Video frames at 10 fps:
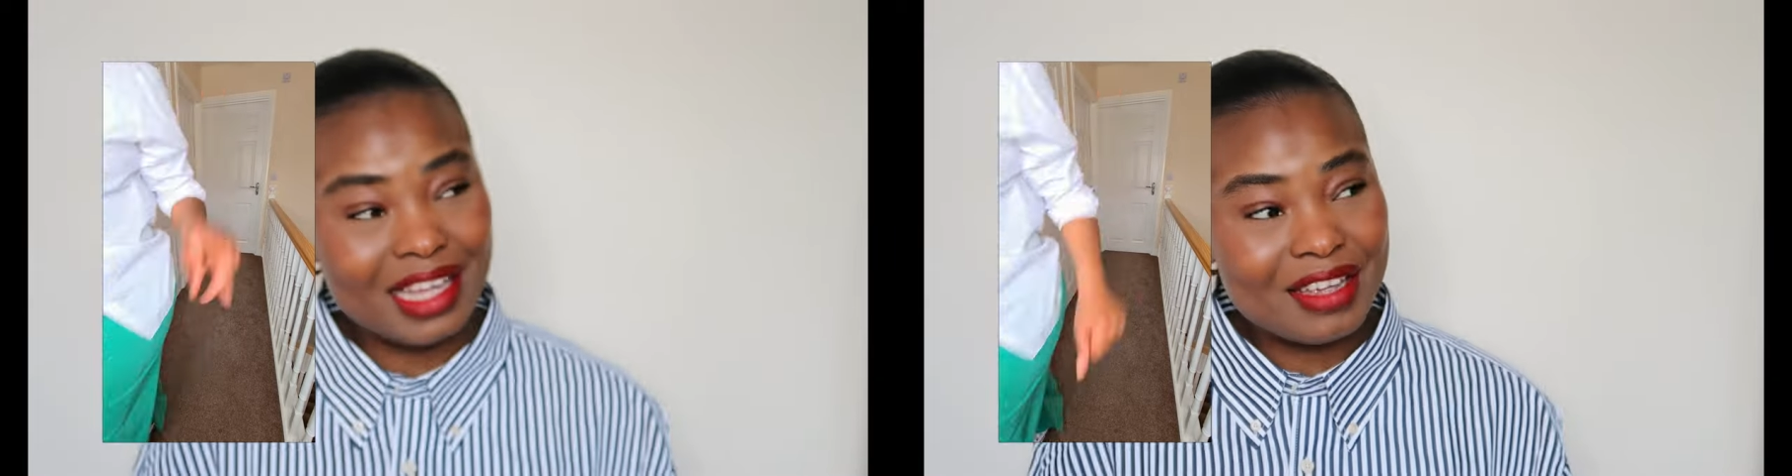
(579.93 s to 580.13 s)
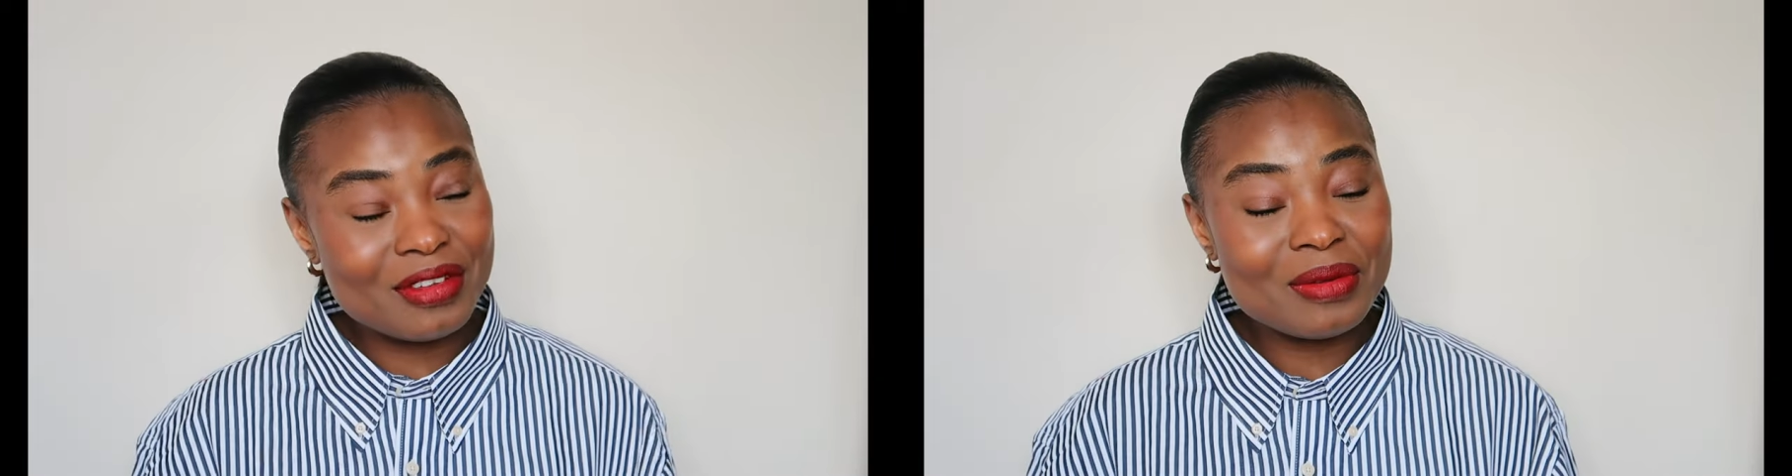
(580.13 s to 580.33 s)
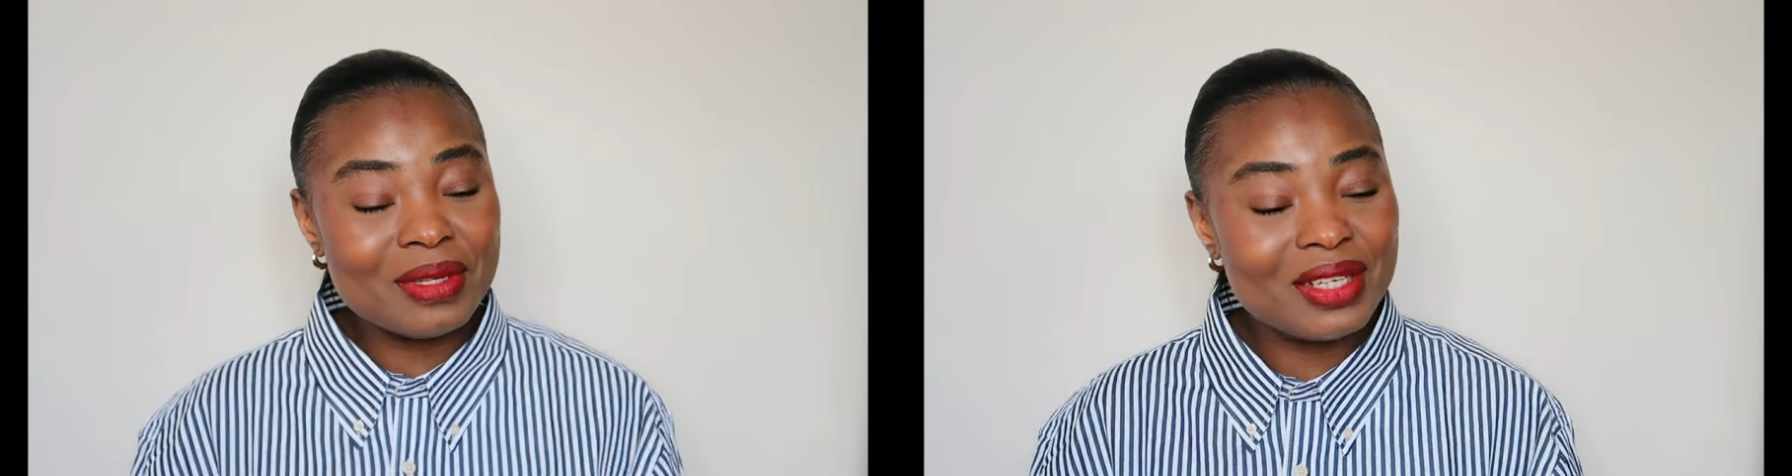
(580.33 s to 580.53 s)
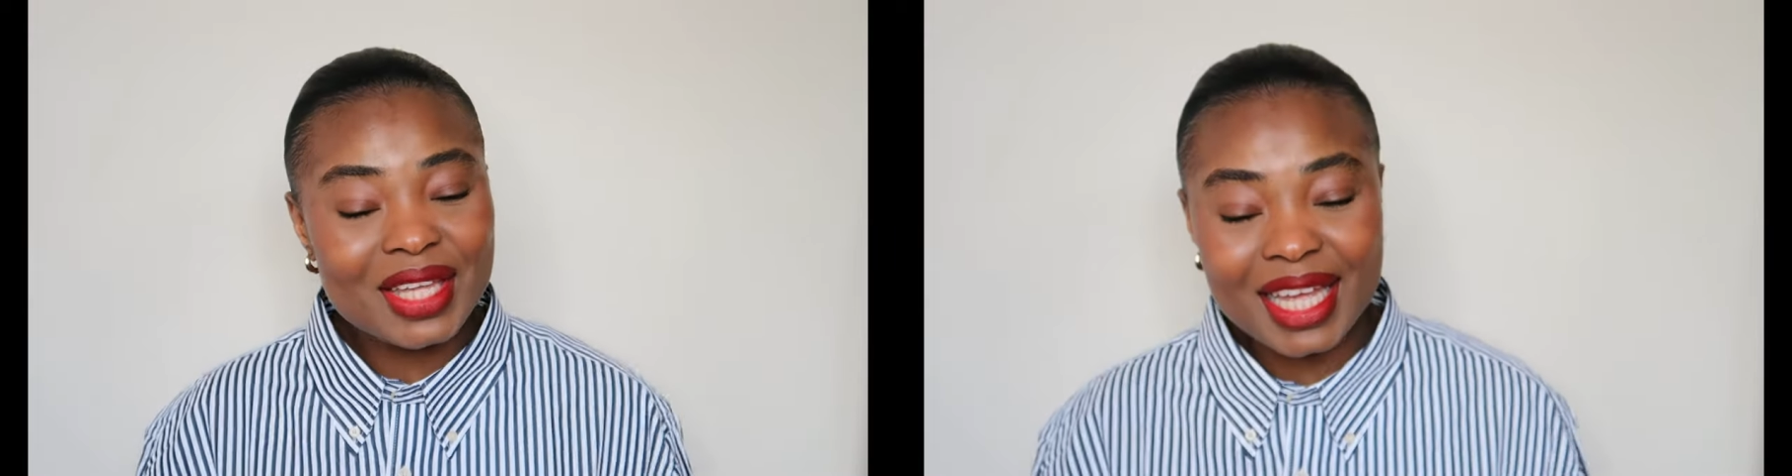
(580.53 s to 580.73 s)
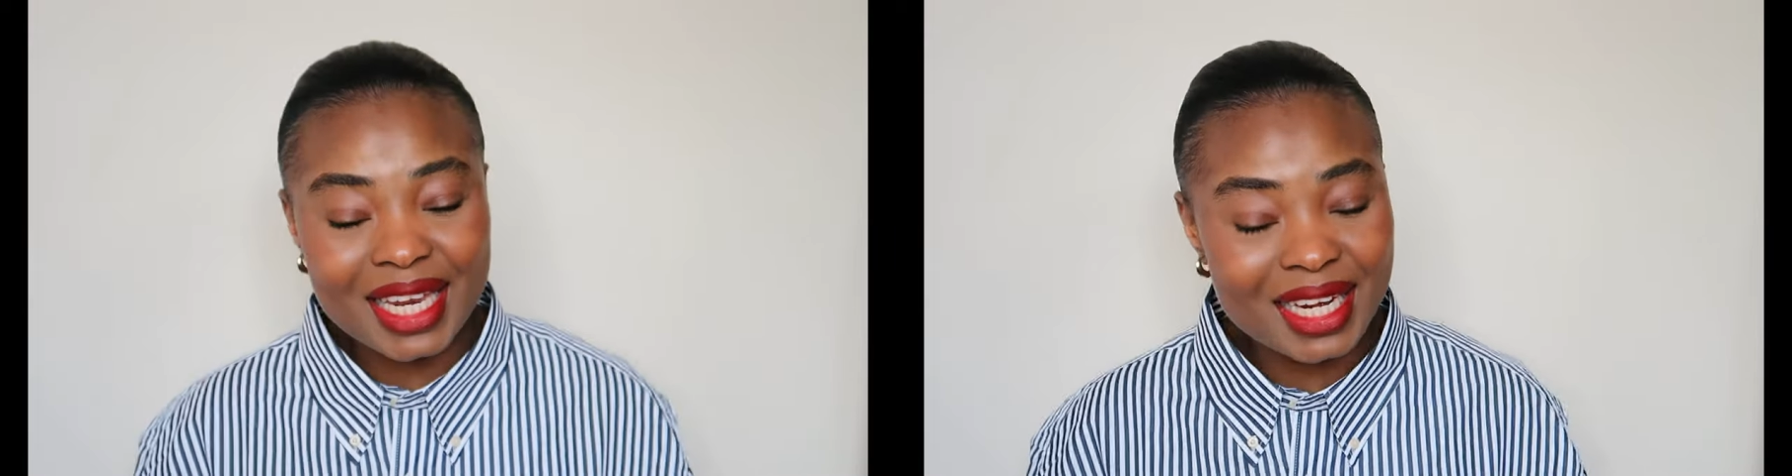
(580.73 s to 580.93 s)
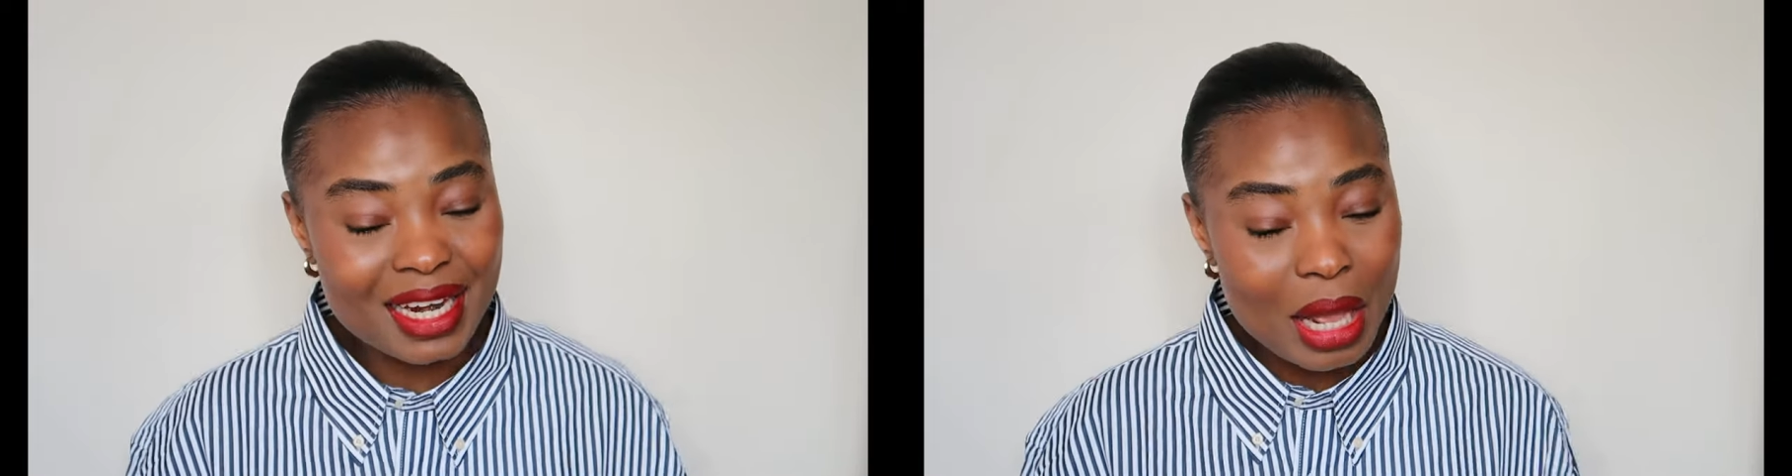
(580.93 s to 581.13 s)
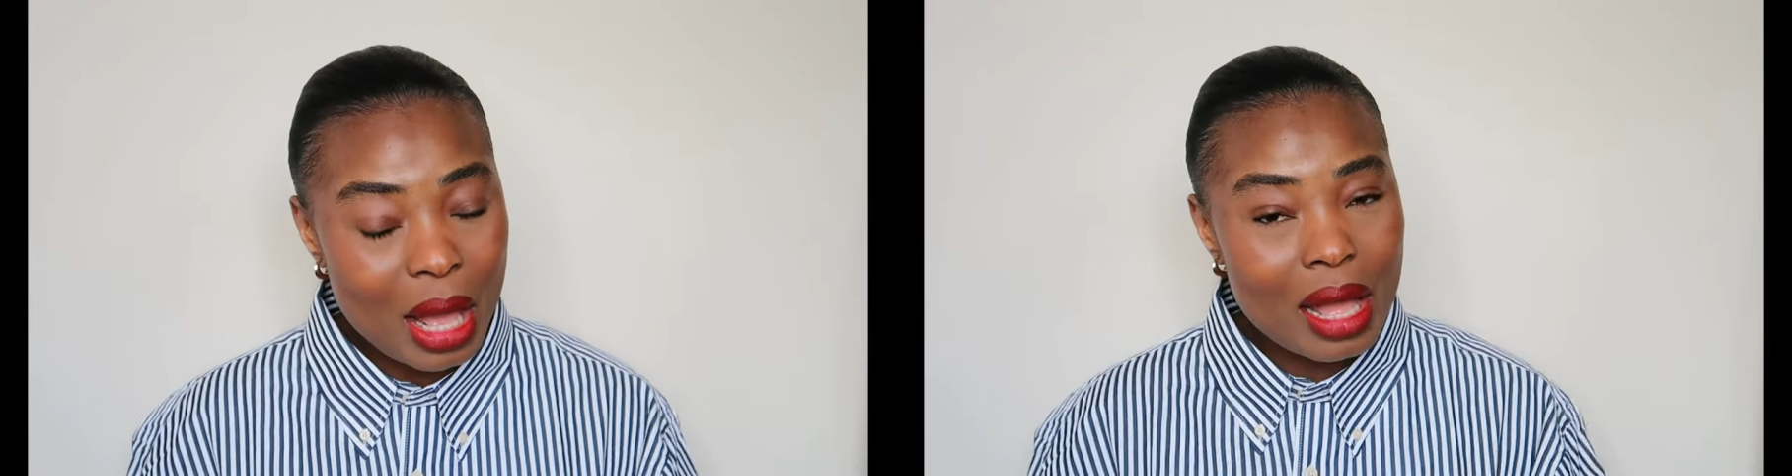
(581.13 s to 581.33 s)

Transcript: You're gonna be looking